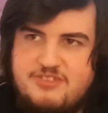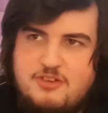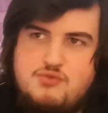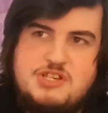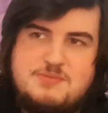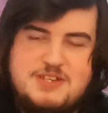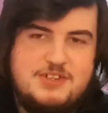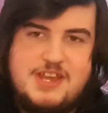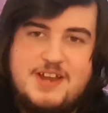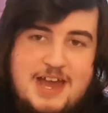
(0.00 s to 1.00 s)
crisps out
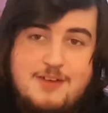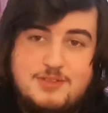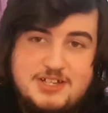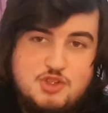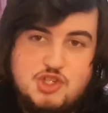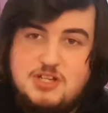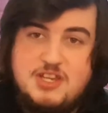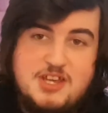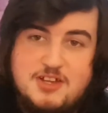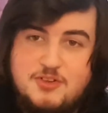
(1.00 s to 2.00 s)
there that have like
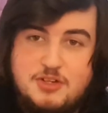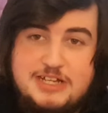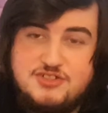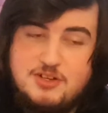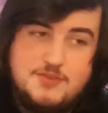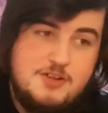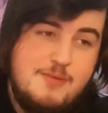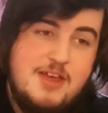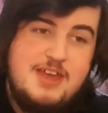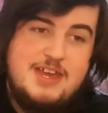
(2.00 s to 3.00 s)
chili and all that stuff in them,
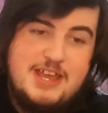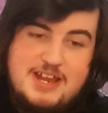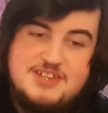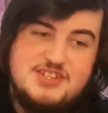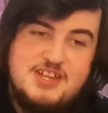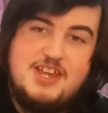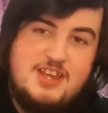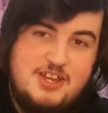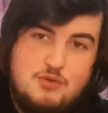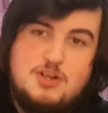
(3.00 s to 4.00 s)
it isn't
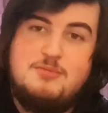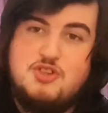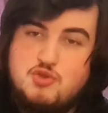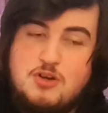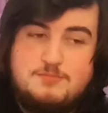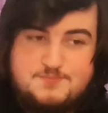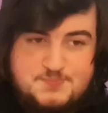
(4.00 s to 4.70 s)
incredibly strong.